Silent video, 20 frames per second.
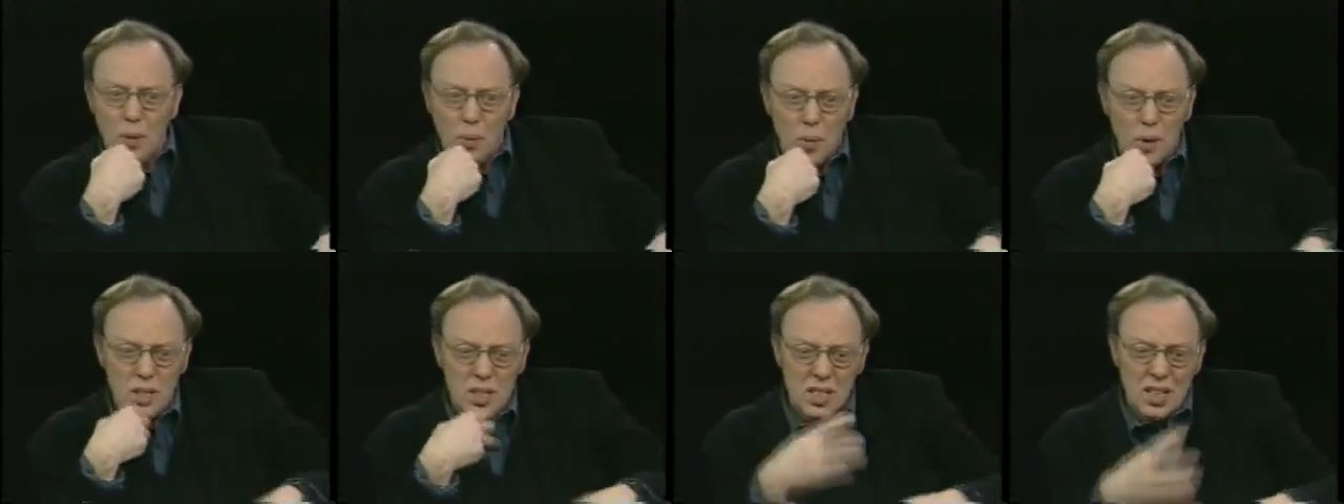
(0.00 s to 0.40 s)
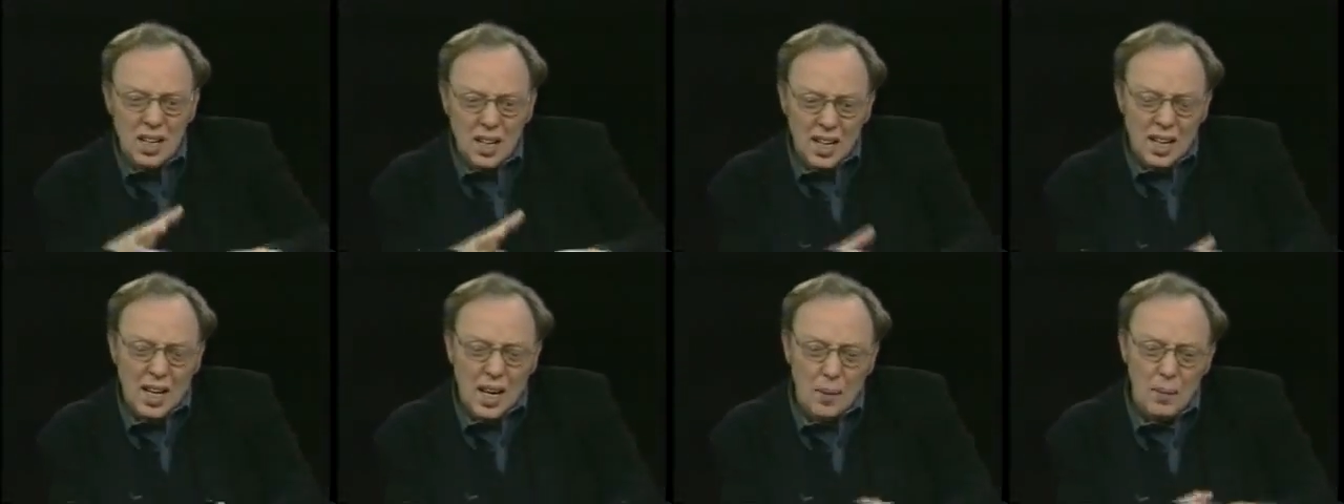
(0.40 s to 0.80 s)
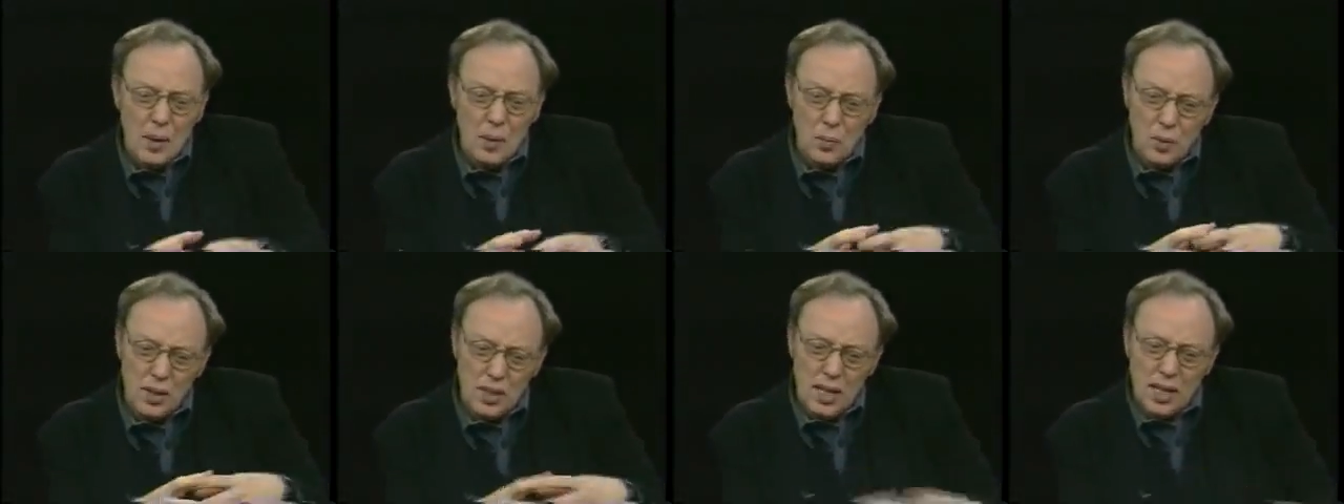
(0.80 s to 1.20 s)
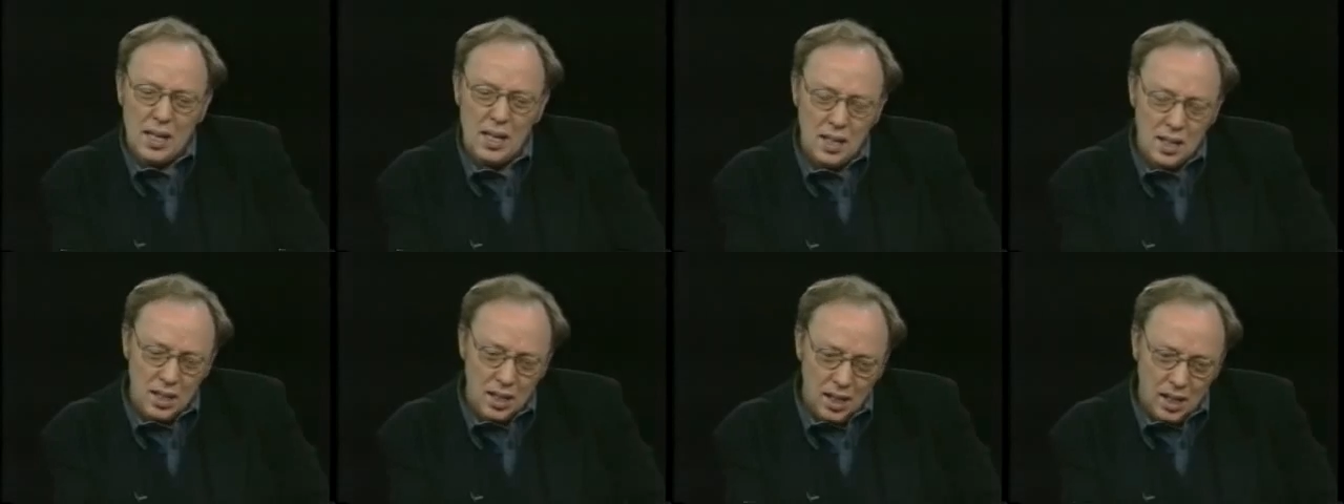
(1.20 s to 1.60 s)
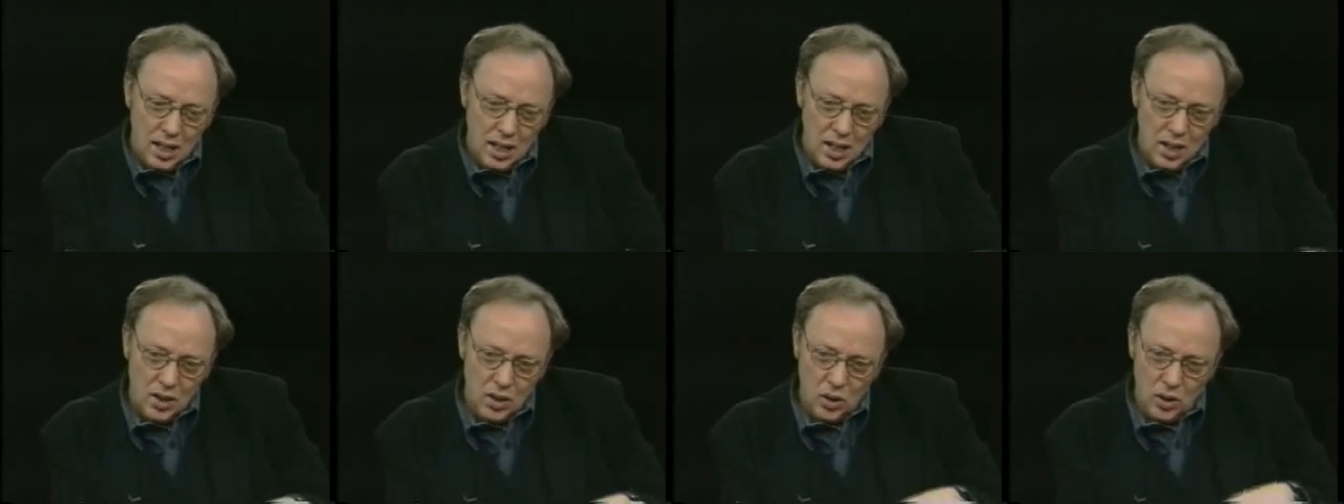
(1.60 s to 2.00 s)
but it was, I mean, within
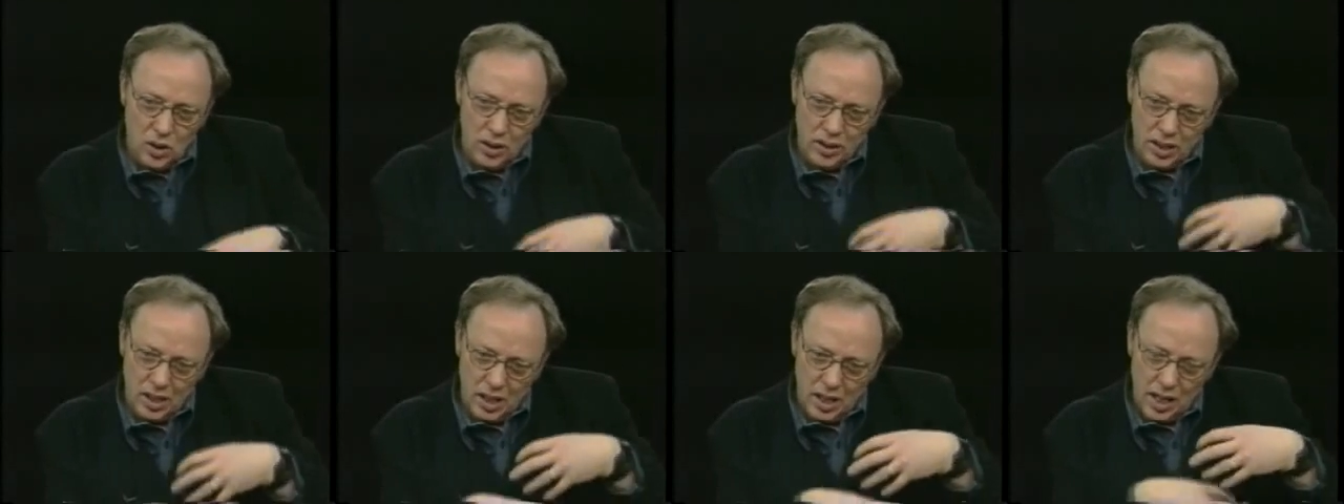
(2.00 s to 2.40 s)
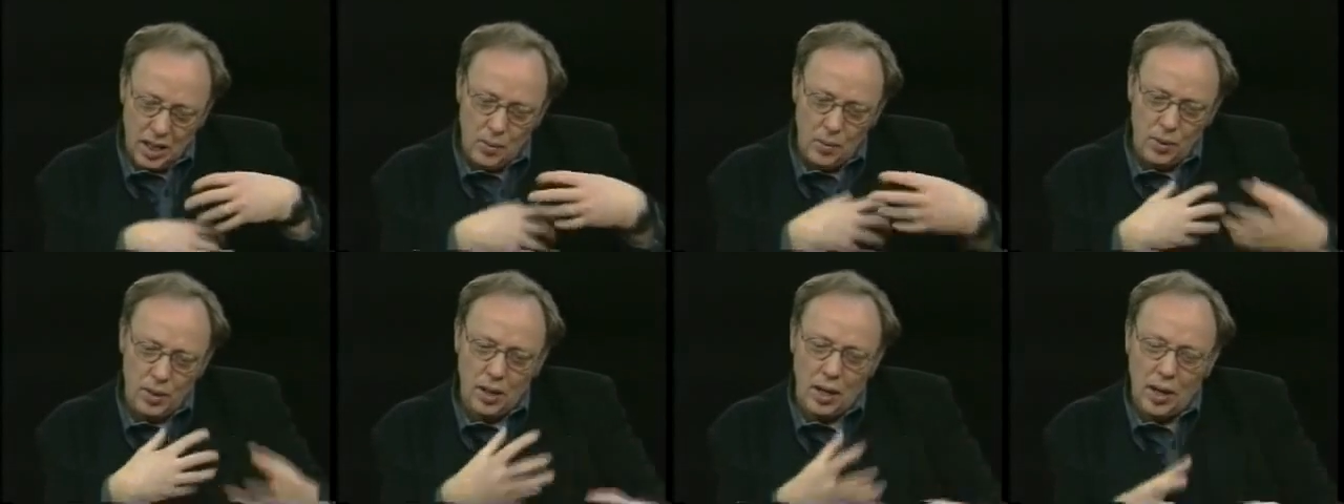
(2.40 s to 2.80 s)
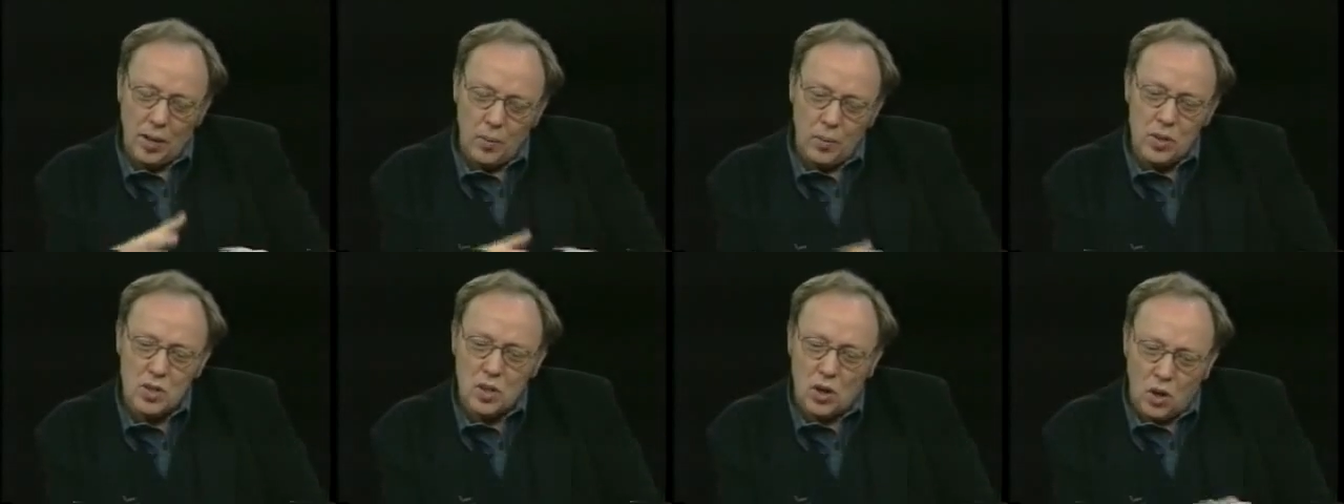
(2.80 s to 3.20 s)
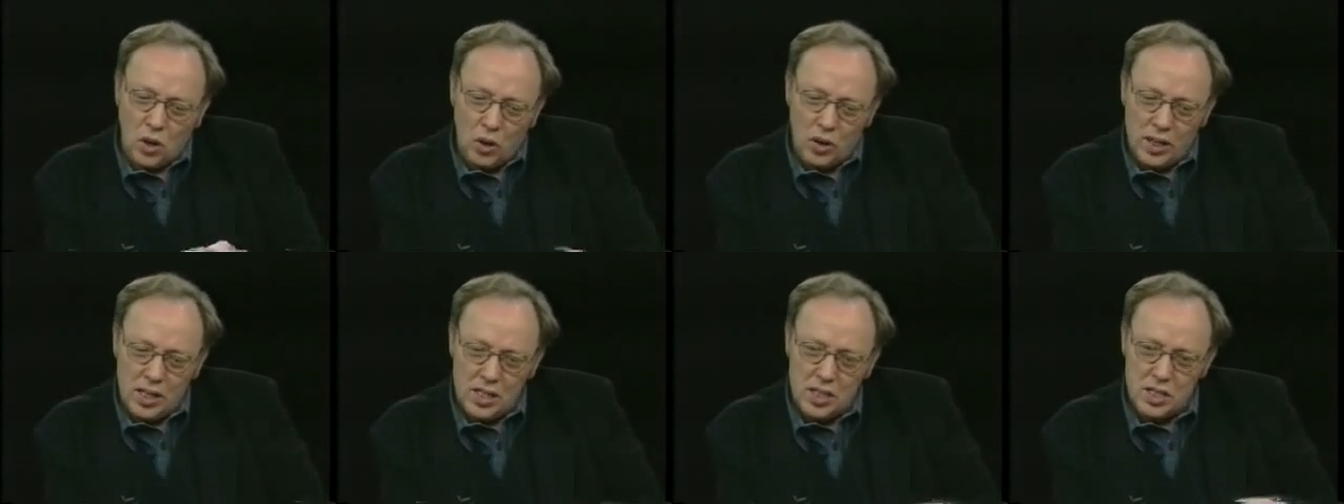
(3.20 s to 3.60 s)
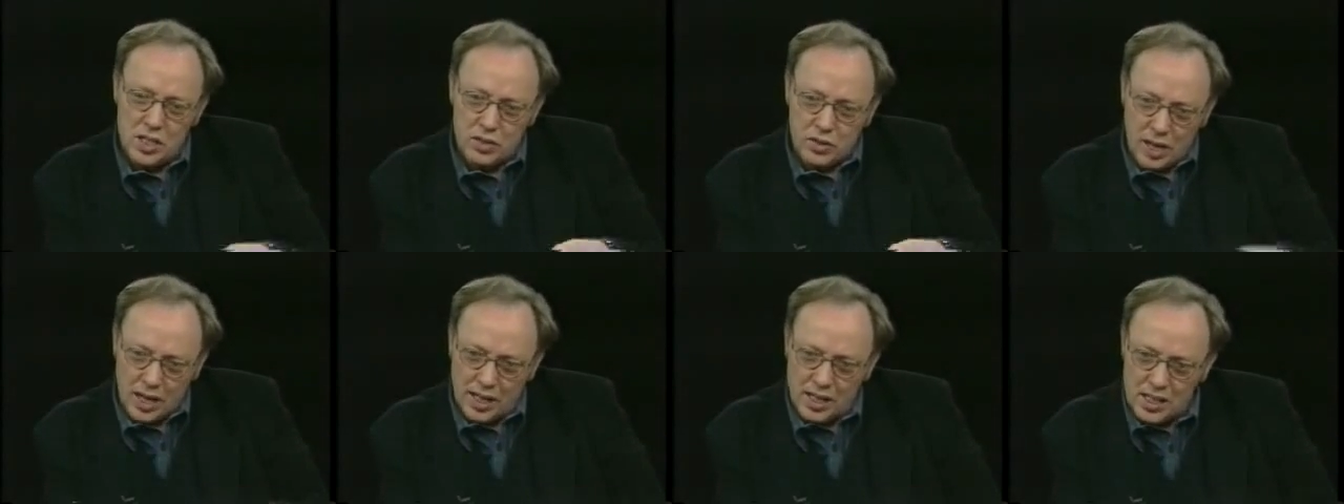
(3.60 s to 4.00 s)
Northern Ireland, it was all these
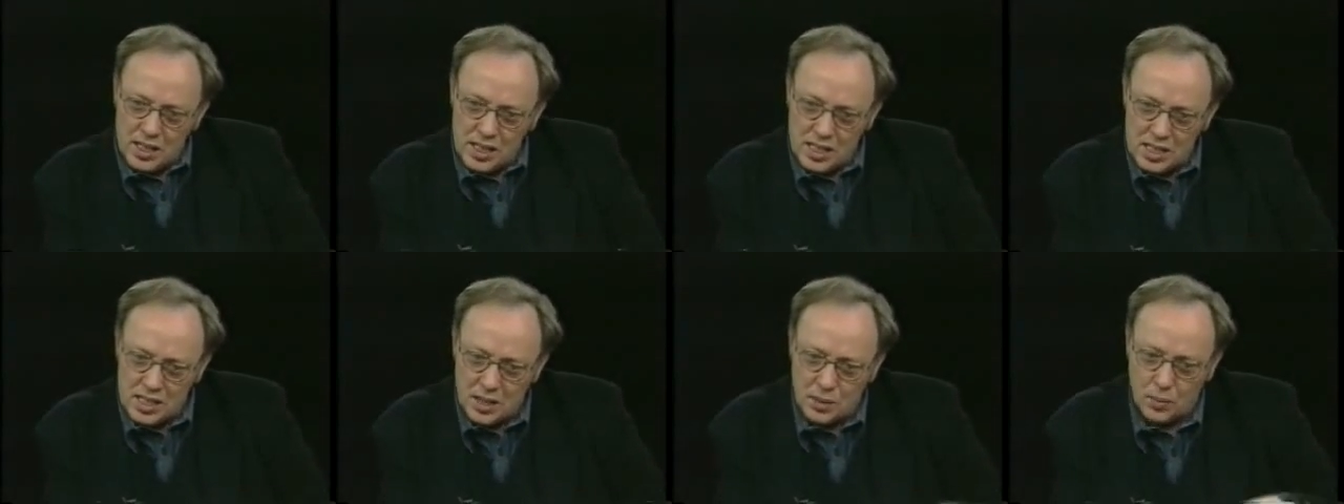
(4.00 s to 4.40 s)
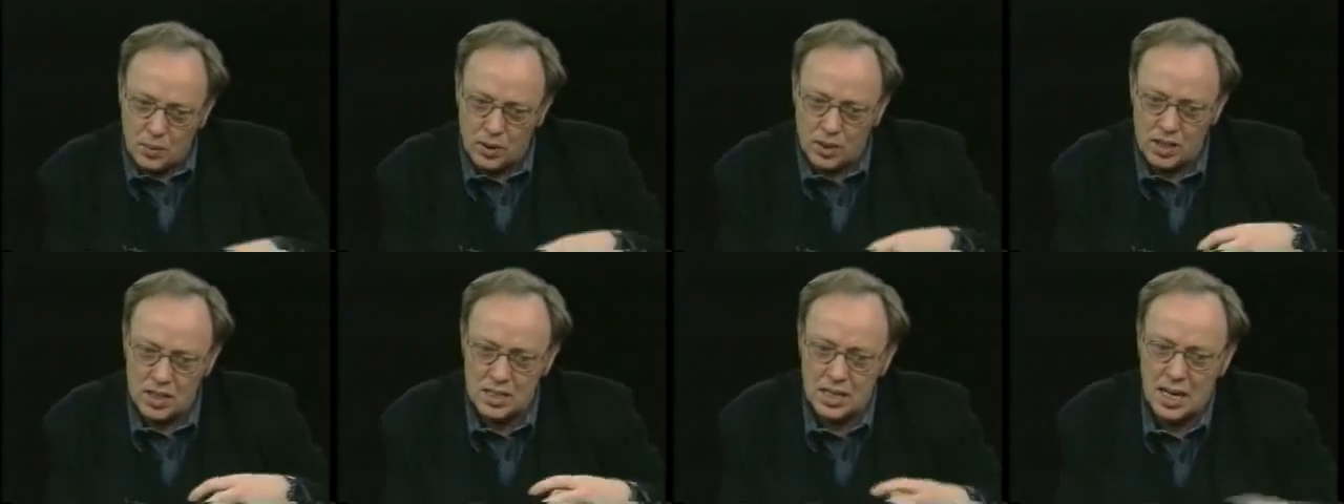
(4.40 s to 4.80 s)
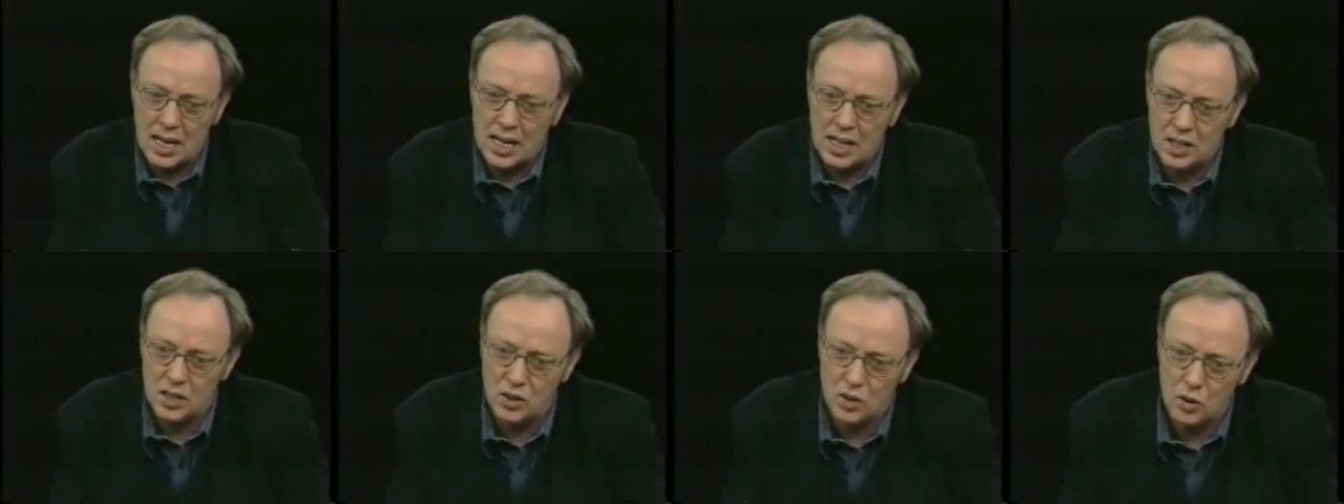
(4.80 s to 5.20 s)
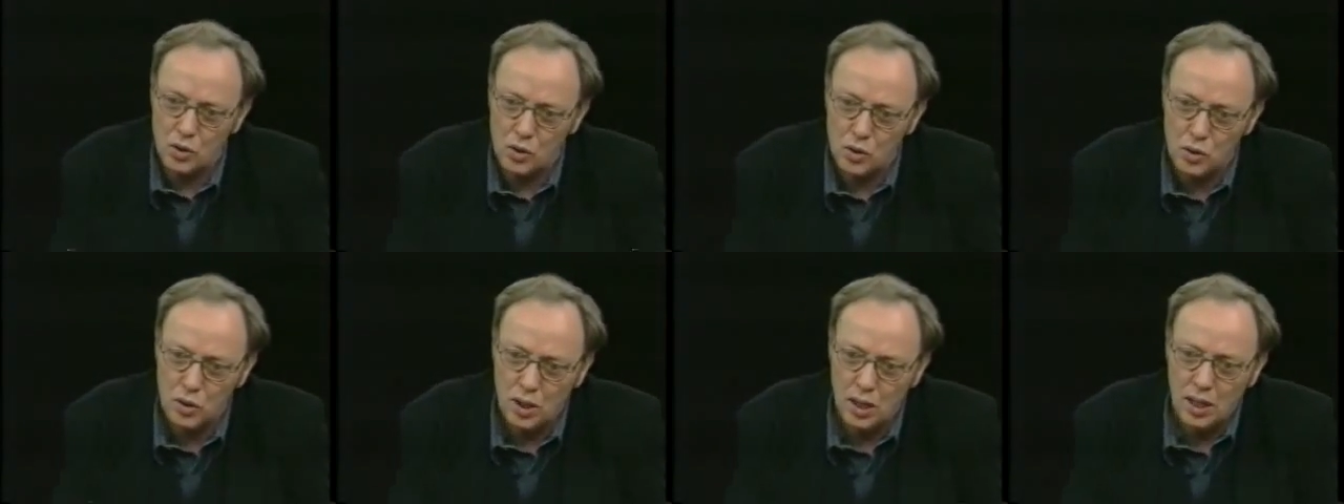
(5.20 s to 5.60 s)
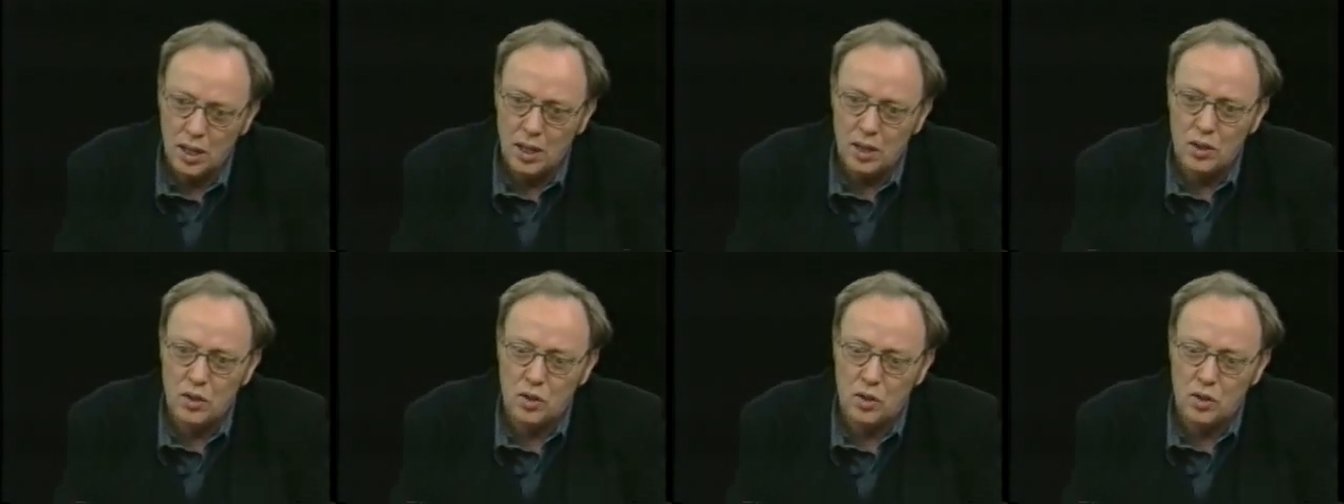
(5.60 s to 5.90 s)
strategies that were designed to